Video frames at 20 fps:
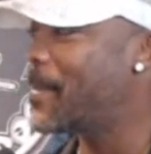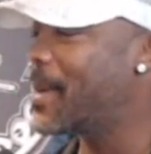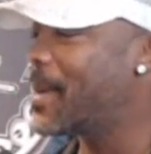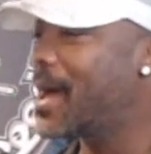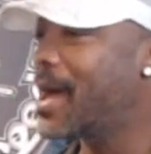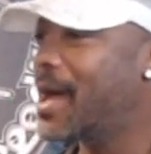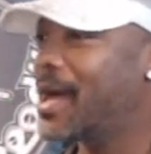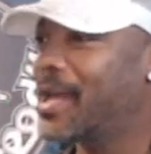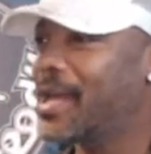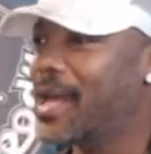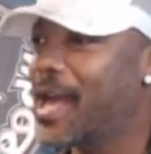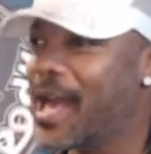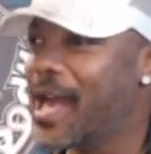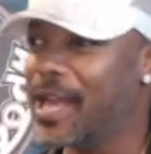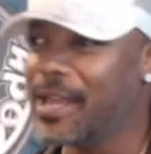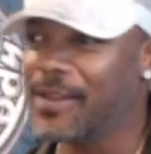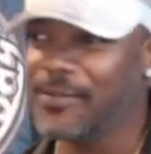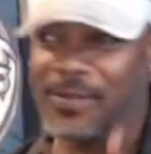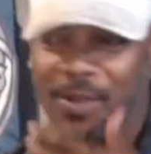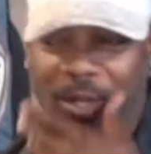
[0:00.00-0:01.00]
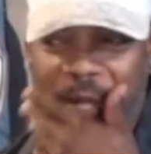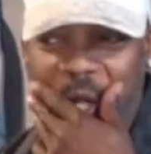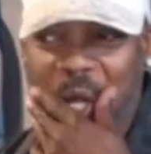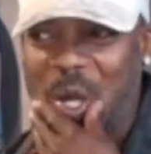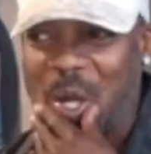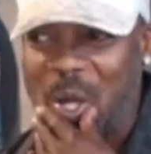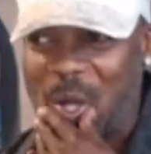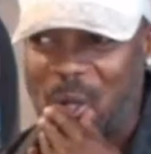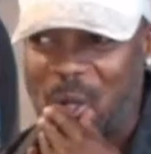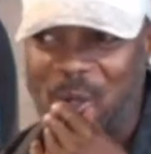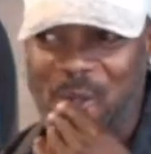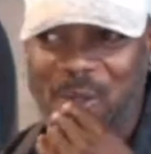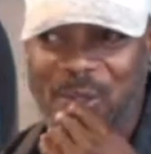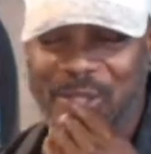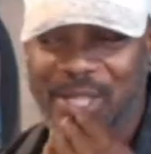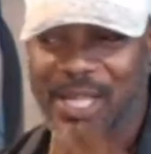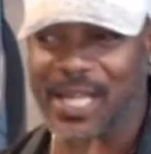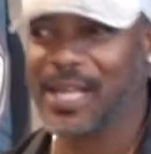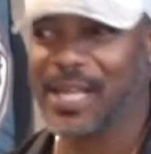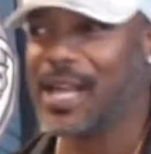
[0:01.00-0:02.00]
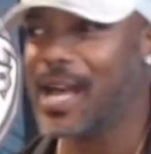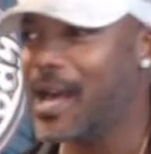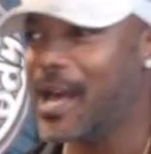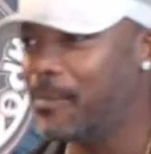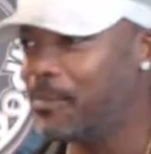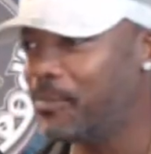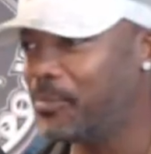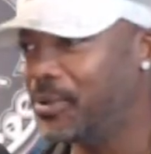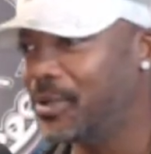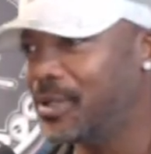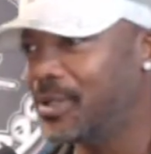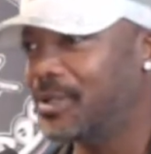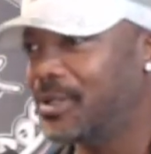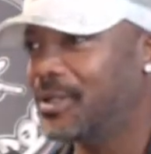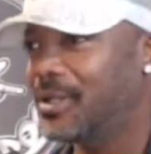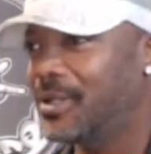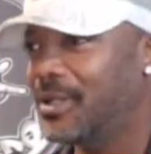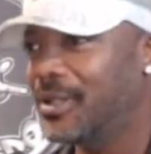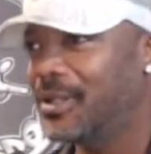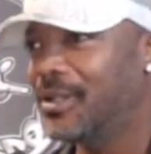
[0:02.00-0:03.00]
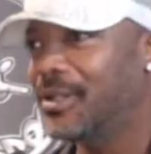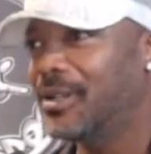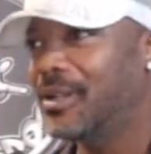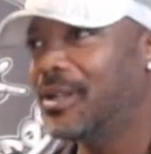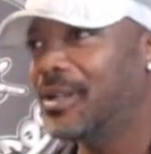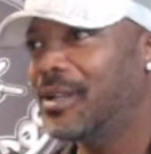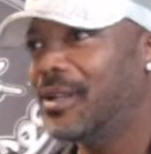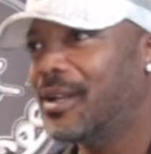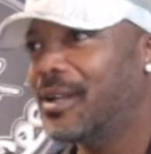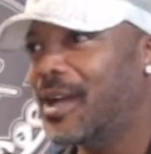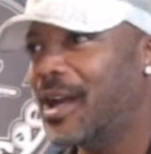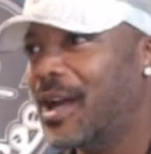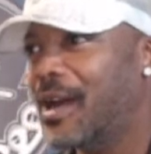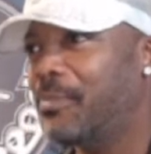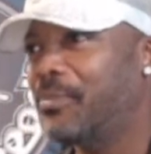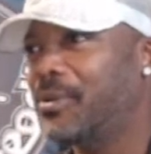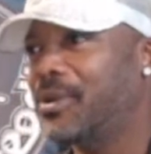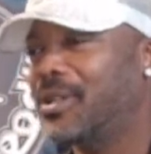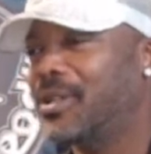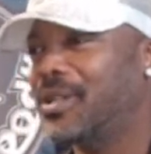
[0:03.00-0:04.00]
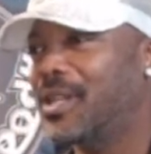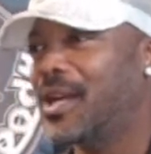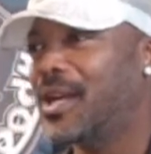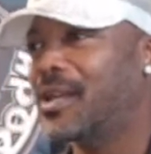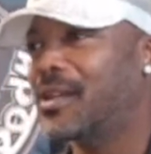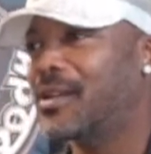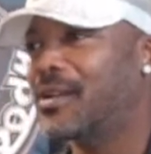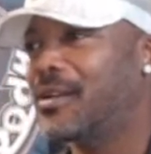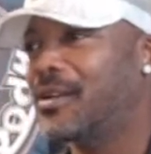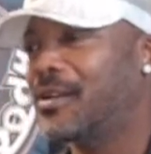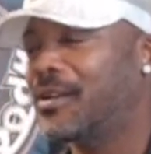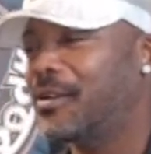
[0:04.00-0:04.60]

I ain't even gonna hold you. Like I put a lot of